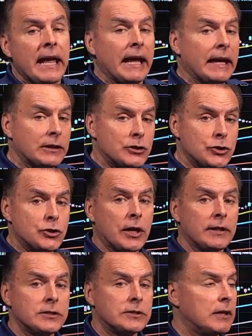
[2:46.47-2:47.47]
It's
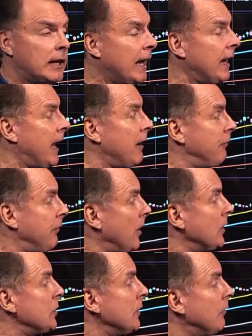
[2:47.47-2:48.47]
just a
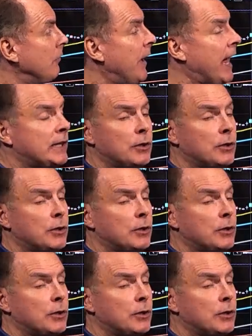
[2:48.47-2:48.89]
function of the fact